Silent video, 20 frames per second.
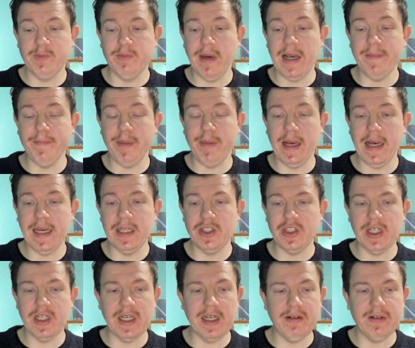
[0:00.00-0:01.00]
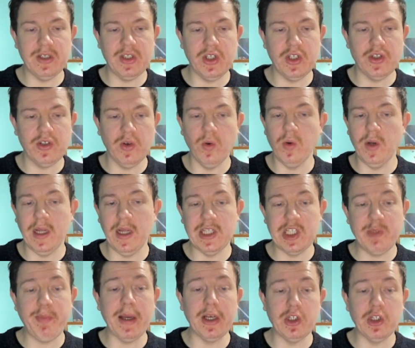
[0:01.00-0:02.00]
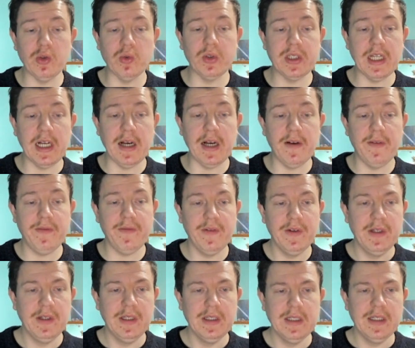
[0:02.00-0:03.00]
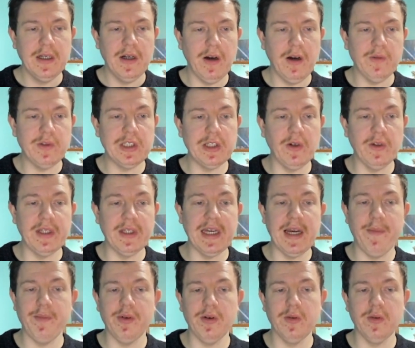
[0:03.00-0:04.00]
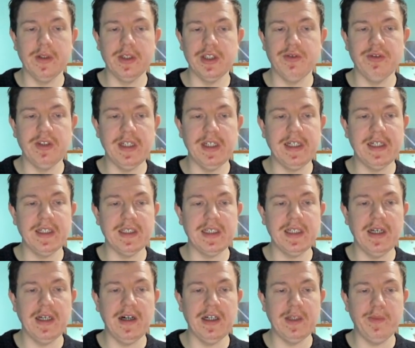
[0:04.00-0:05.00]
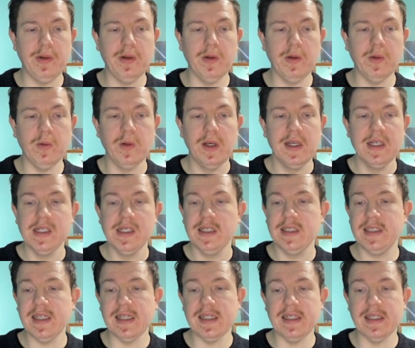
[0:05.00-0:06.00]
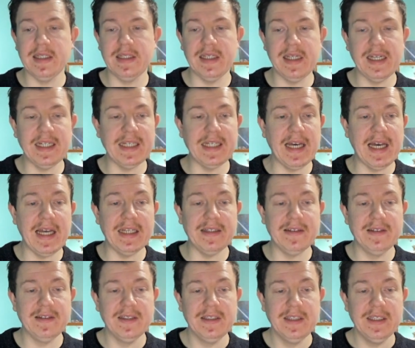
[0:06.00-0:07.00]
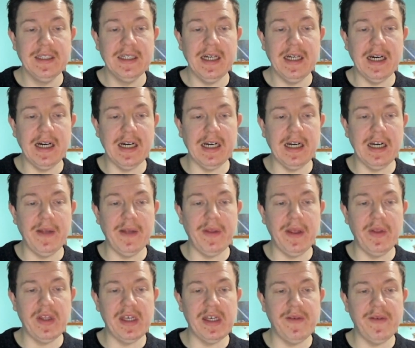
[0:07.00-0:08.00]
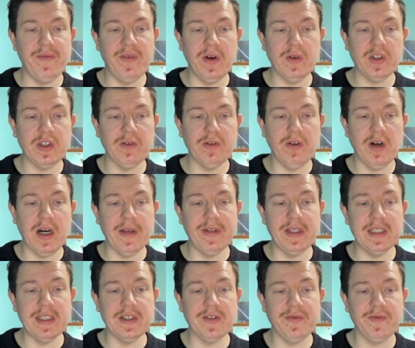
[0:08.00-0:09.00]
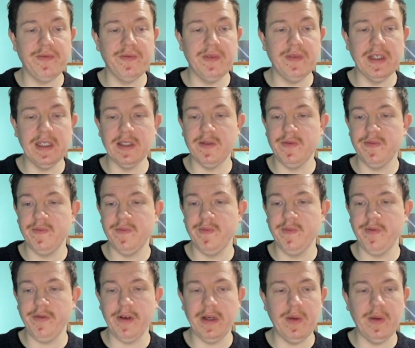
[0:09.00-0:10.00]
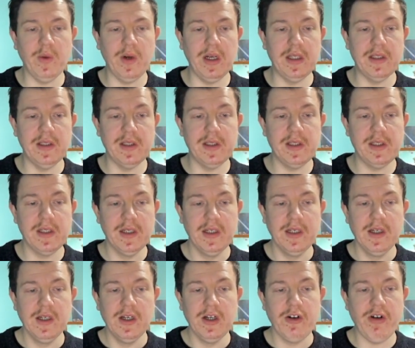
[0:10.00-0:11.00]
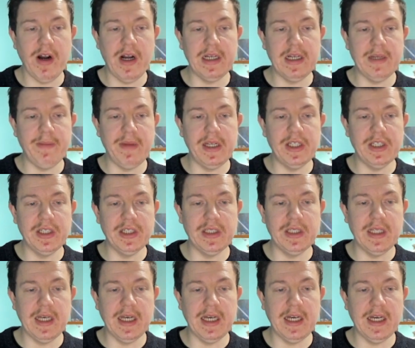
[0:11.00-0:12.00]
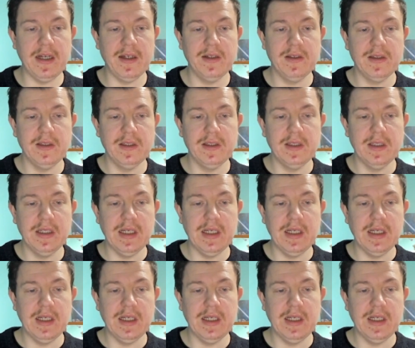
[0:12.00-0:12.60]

this main page here is just all like special stuff. Obviously, you've got the Emperor, which is ridiculously hard to pull. CNC again, and then the Invoke Sarai. These free ones. Crown Dominion there.